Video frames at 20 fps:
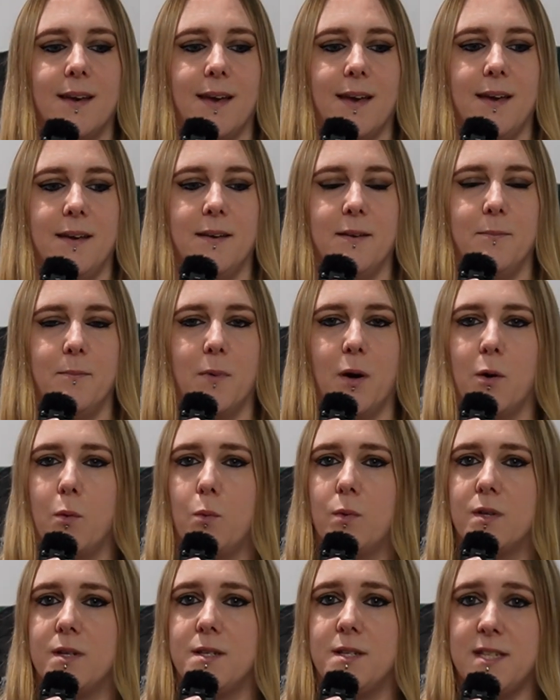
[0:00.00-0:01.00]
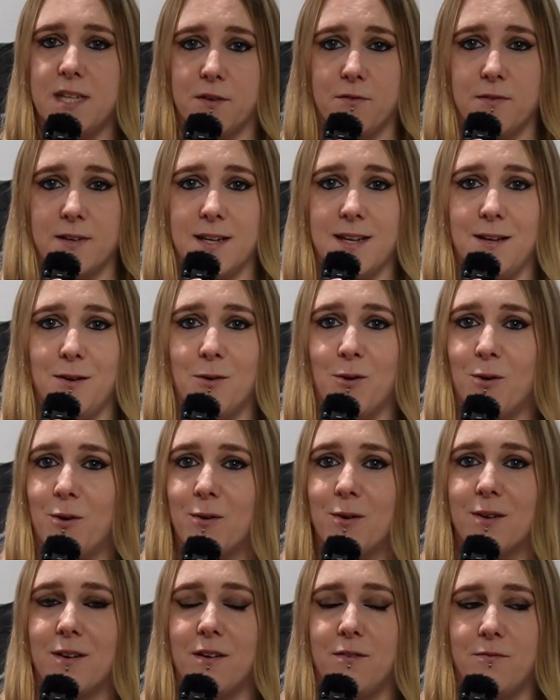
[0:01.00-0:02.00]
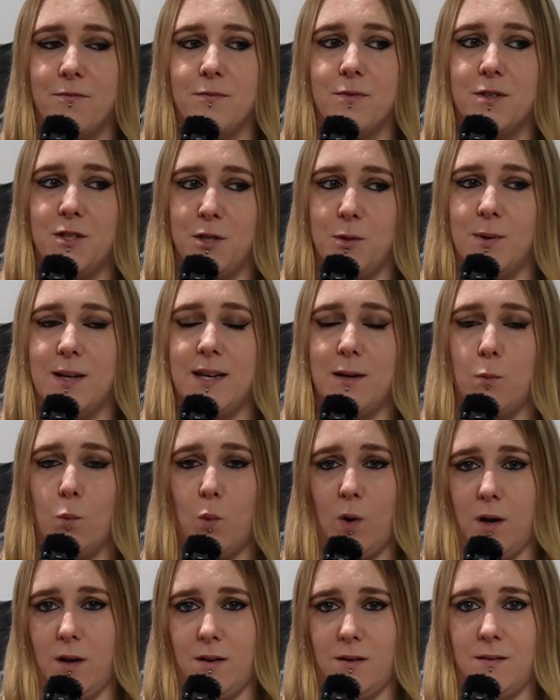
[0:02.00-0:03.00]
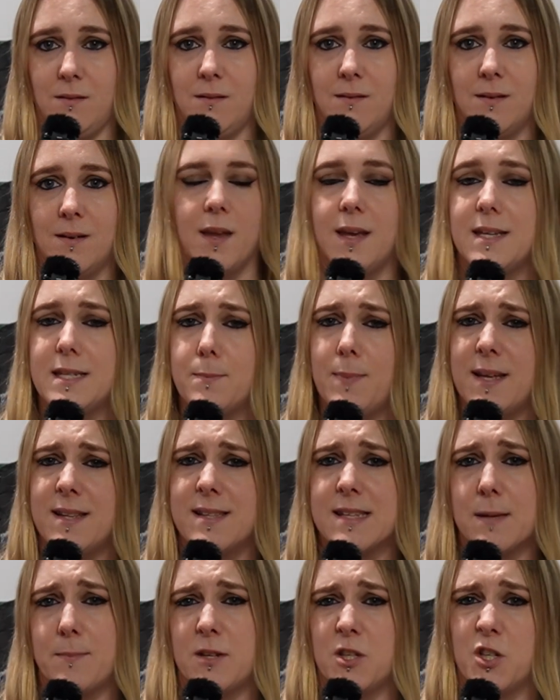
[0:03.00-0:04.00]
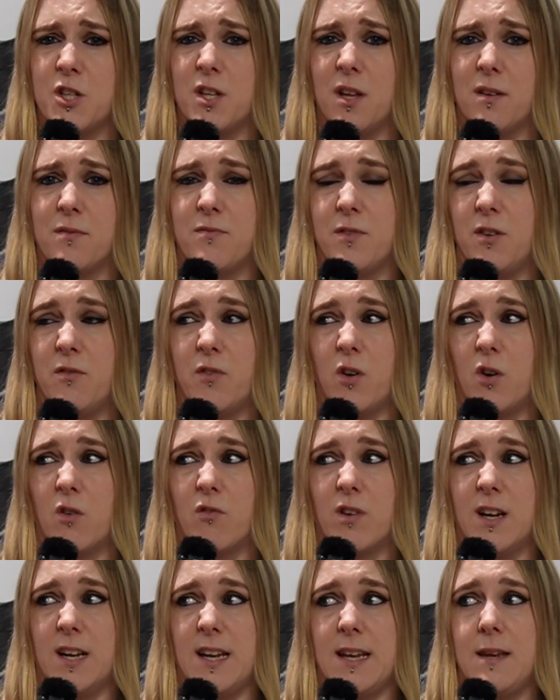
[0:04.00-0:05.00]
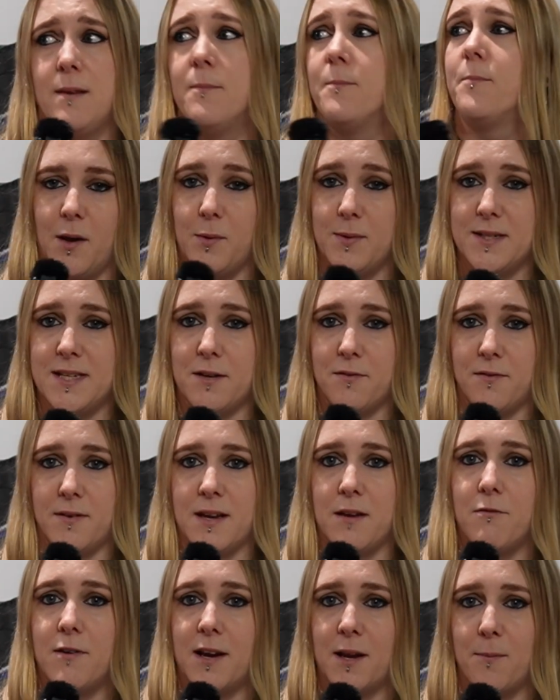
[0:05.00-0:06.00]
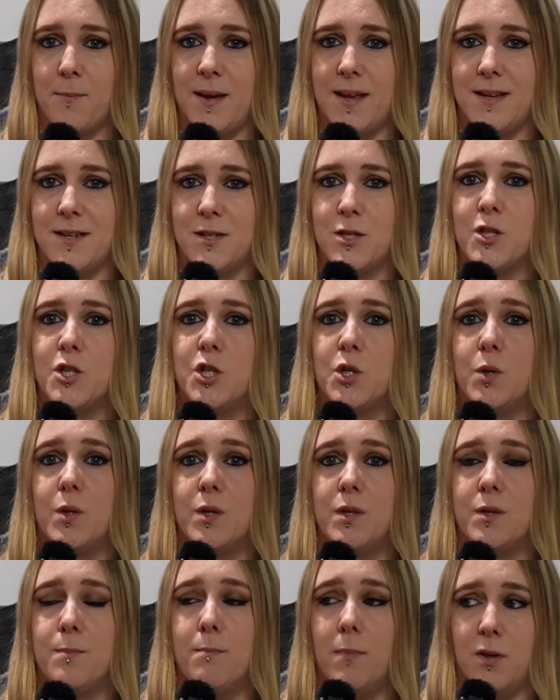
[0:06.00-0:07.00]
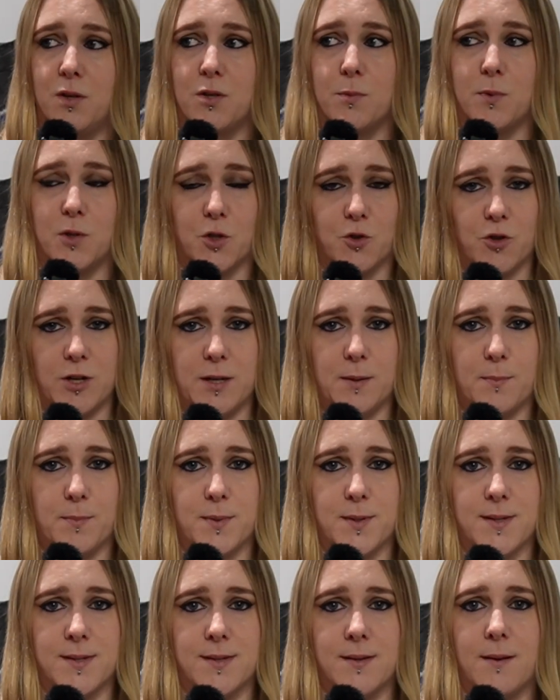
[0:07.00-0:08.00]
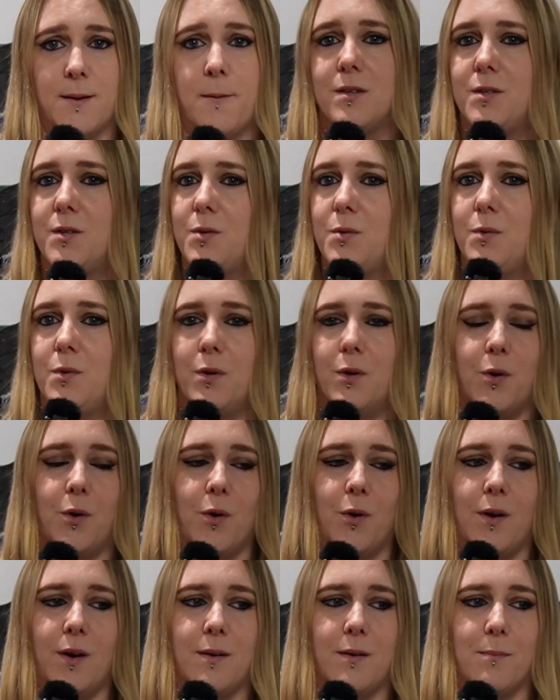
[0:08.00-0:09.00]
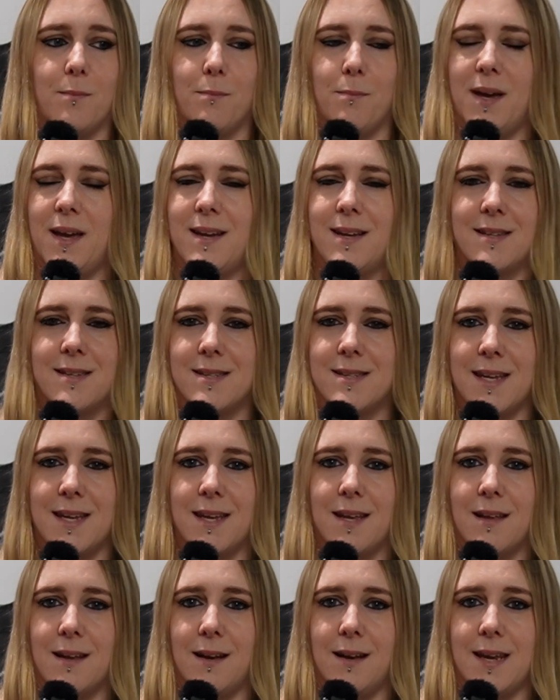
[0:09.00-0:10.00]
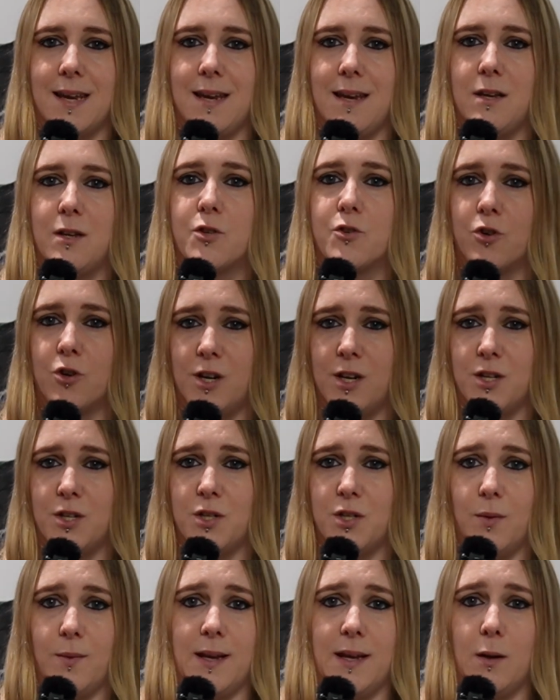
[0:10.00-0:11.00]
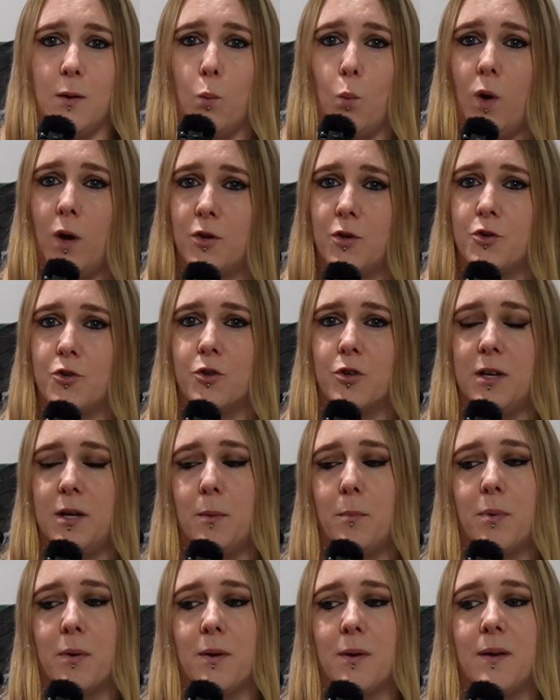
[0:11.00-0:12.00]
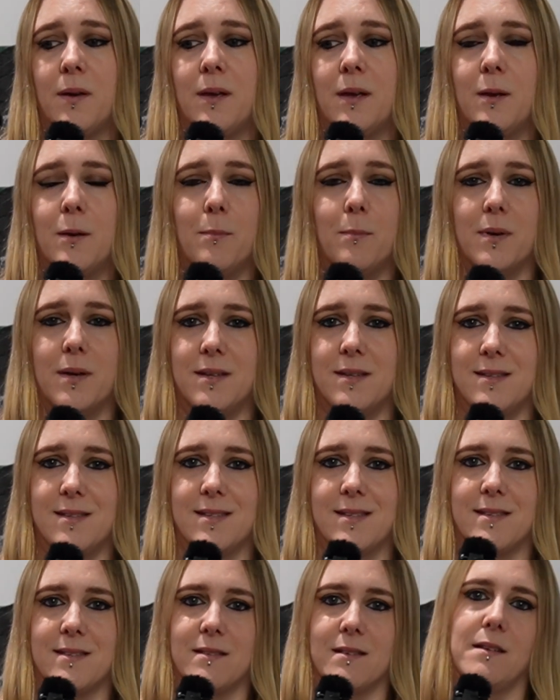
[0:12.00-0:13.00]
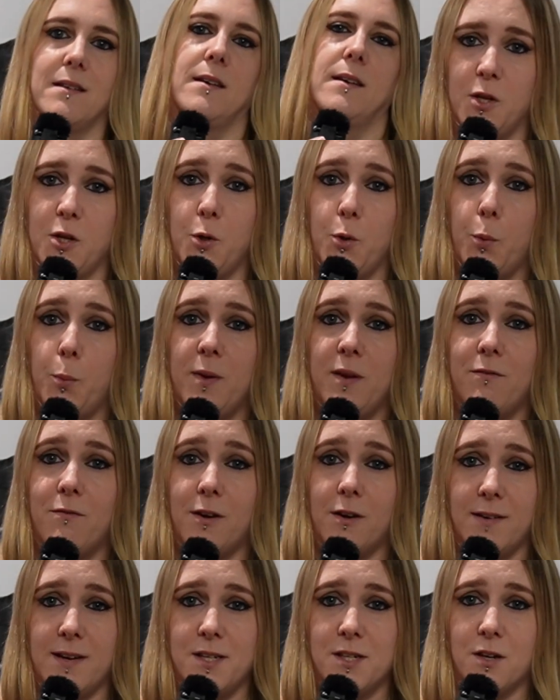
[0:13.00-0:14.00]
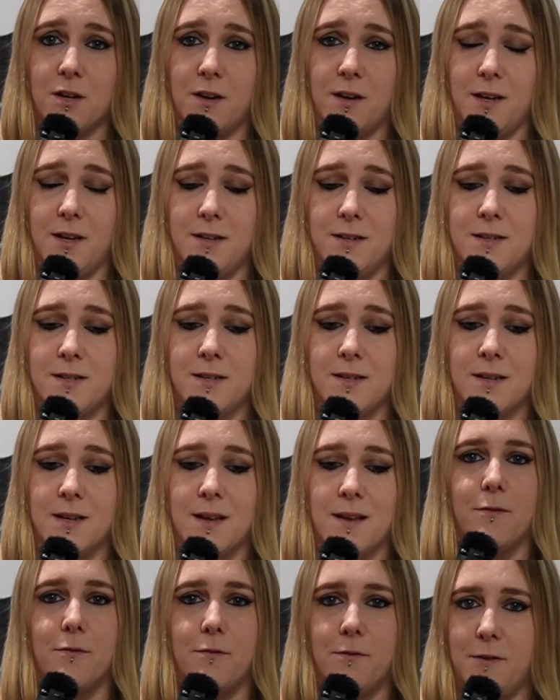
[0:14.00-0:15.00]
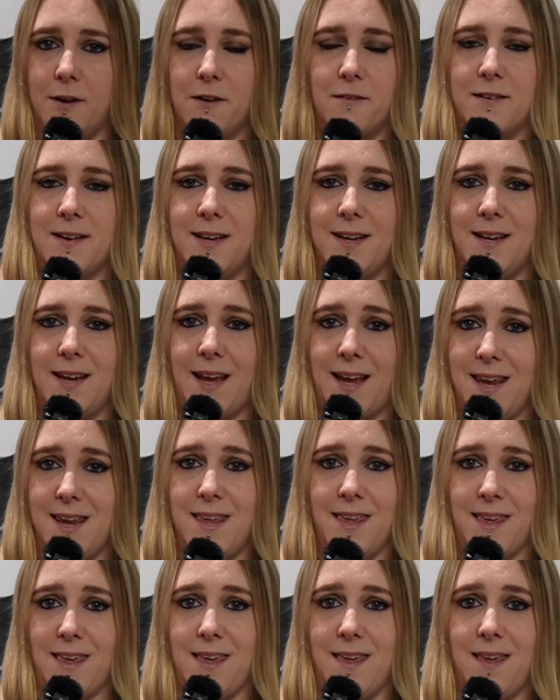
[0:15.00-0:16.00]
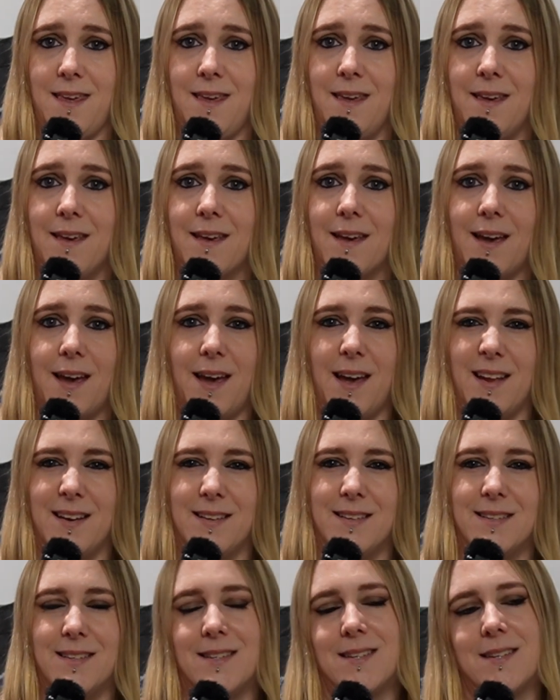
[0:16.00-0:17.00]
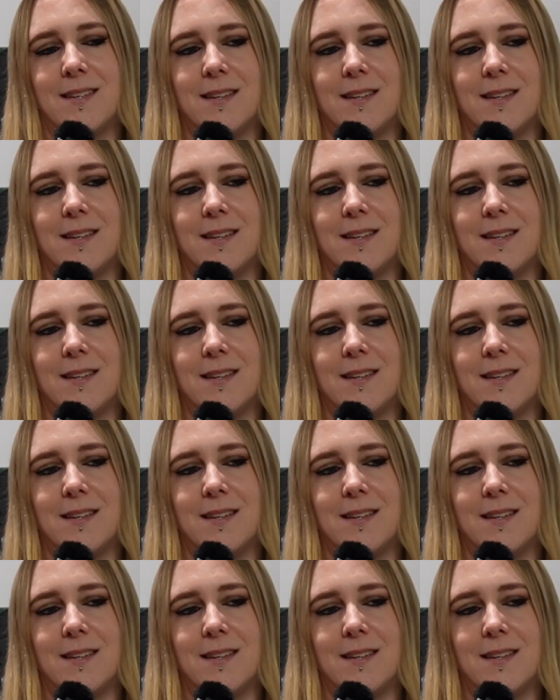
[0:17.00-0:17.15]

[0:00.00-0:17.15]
I would definitely not do it in one. It depends how much stuff you've got really. I would definitely recommend doing multiple trips. Do not painstakingly try and do it in one trip because you'll be very tired, very achy, and